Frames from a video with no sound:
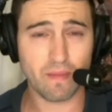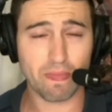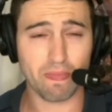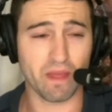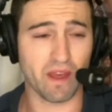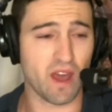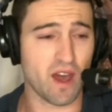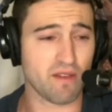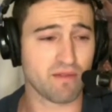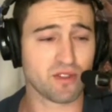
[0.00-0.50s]

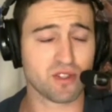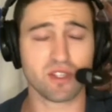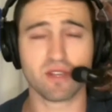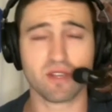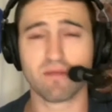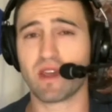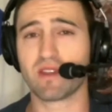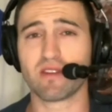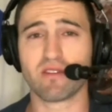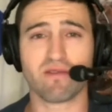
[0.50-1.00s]
they obviously
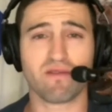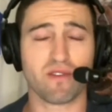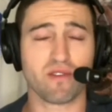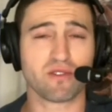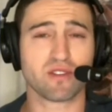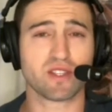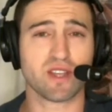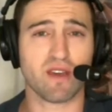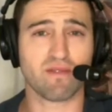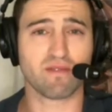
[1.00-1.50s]
made their
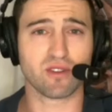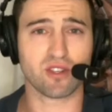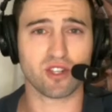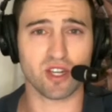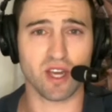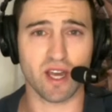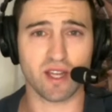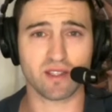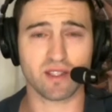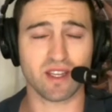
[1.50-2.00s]
first seven
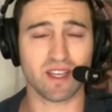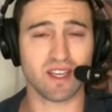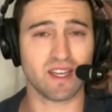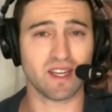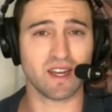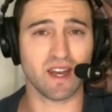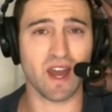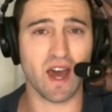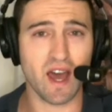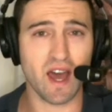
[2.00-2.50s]
shots. They hit
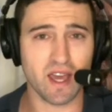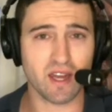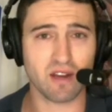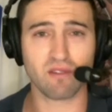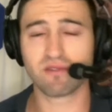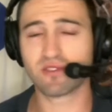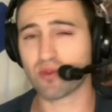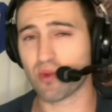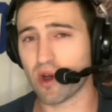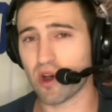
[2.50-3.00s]
9
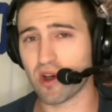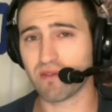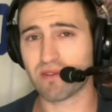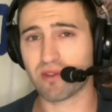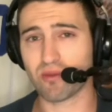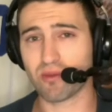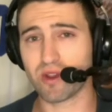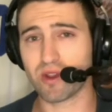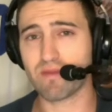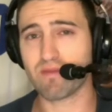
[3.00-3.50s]
of 12
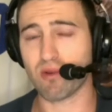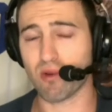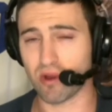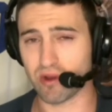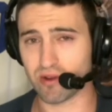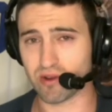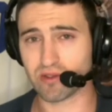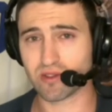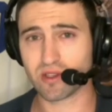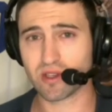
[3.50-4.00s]

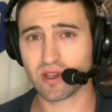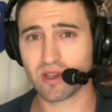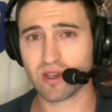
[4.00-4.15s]
three-pointers.